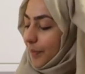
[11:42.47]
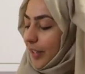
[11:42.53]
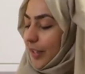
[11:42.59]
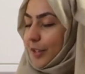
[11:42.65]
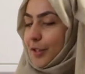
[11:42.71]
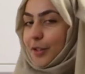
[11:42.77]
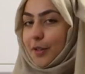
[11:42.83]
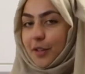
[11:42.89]

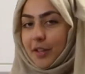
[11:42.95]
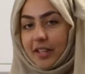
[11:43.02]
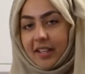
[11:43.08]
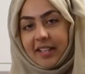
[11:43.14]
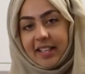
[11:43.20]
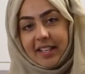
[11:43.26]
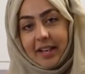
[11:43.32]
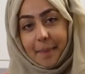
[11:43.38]
because you're
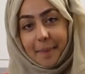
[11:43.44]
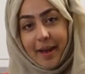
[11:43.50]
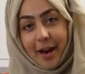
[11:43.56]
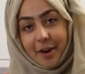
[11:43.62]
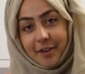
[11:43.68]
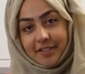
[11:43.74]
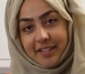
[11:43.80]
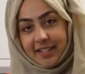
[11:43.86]
going to need a
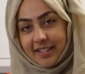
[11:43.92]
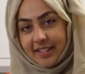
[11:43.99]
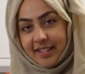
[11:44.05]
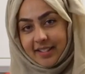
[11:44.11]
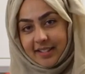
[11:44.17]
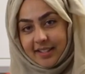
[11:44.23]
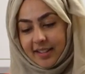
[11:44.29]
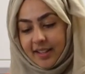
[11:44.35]
pair of
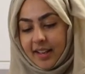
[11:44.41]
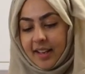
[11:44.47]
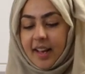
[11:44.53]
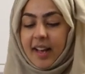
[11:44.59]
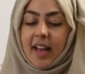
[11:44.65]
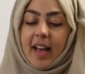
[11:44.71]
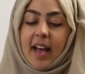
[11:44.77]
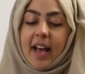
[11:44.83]
scissors.
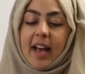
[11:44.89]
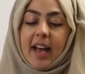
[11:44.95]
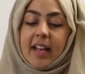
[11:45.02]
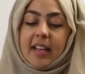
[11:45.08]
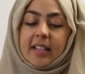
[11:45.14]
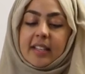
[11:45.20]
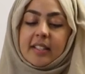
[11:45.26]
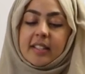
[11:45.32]

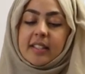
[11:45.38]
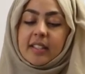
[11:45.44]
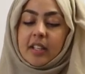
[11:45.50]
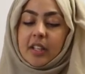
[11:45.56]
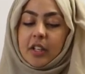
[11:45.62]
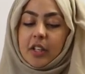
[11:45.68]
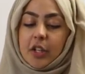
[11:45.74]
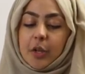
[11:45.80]
And
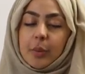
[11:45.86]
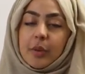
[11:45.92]
you